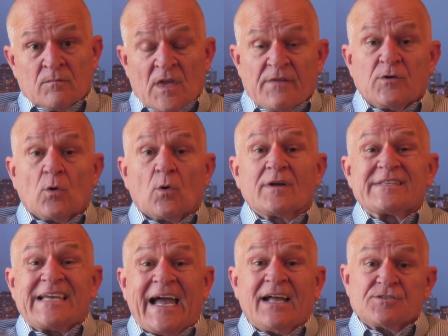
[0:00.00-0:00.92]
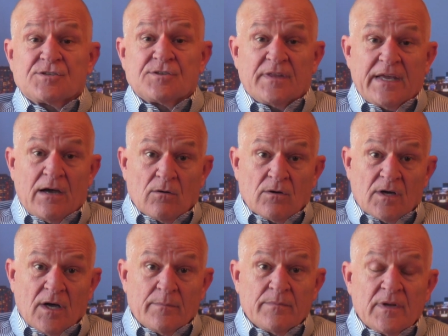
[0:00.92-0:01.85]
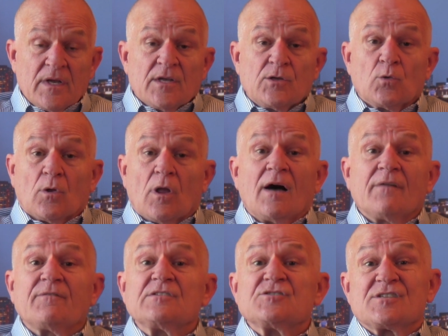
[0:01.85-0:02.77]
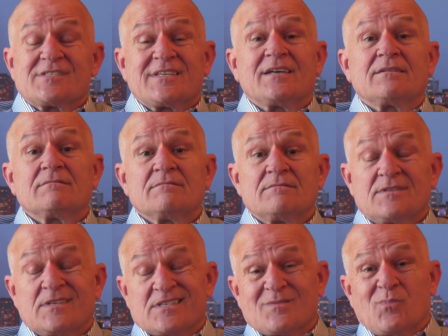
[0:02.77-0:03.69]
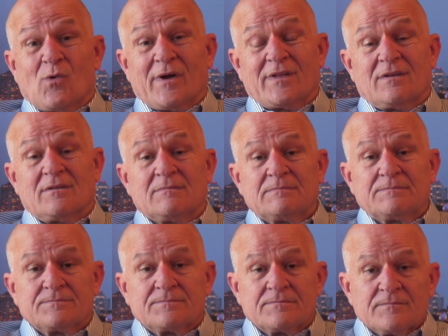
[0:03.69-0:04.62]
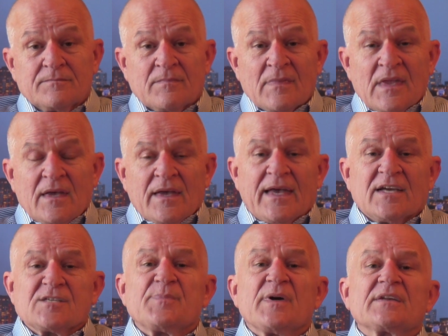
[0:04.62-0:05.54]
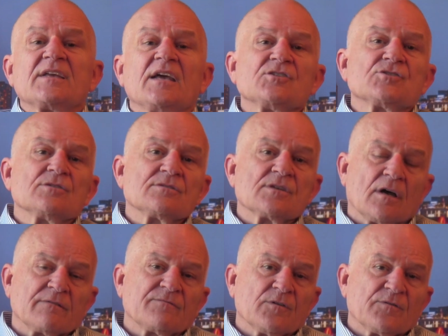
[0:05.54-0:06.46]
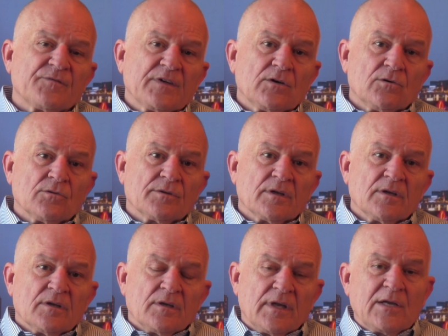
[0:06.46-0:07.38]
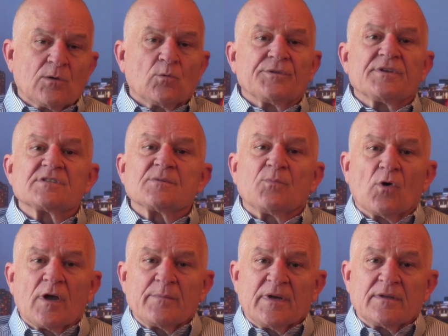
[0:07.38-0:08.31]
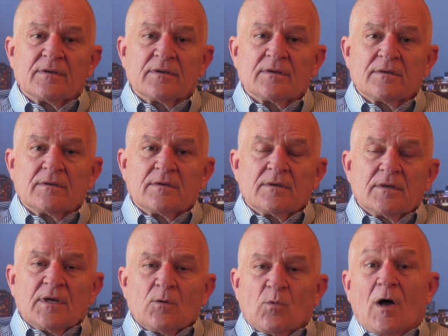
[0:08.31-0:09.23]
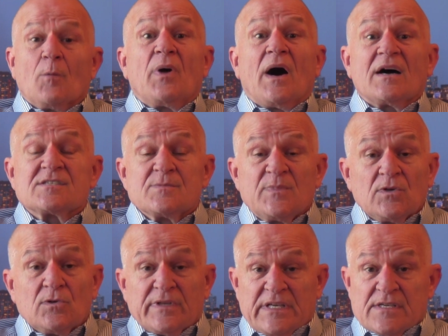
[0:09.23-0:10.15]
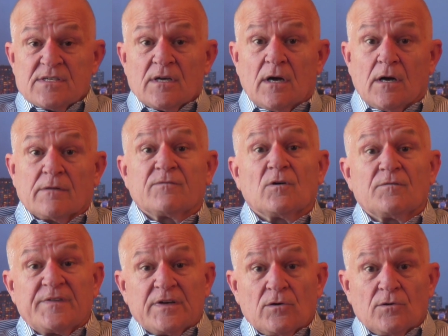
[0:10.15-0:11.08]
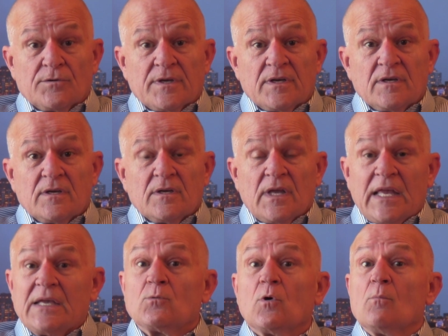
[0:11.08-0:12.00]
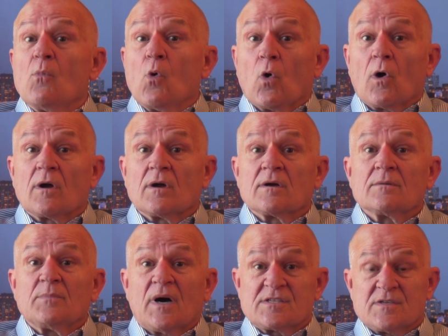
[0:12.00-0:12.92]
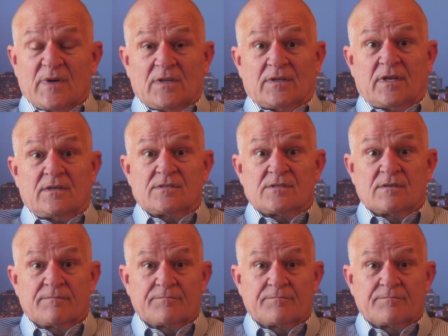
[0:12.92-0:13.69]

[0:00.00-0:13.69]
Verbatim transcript: If you are attached to the outcome, you will often just get disappointed. Expectations unfulfilled equal disappointment, while possibilities unfulfilled equal more possibilities.